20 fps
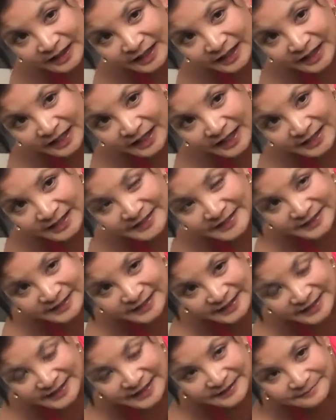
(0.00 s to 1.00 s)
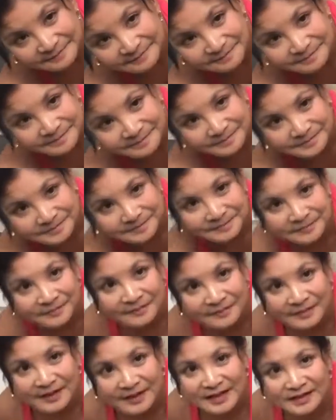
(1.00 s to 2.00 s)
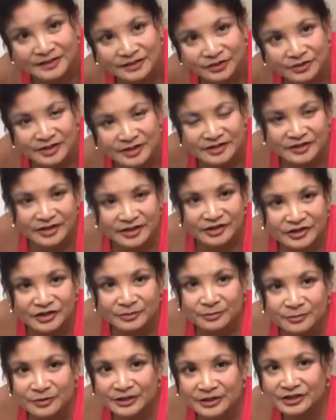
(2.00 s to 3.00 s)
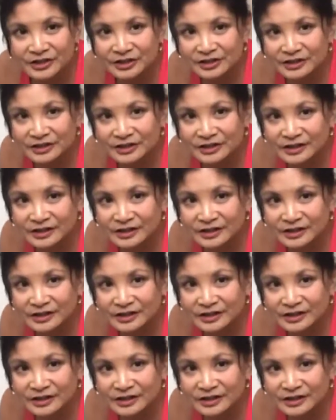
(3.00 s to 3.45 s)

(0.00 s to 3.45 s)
Excellent. So you guys are actually pretty good.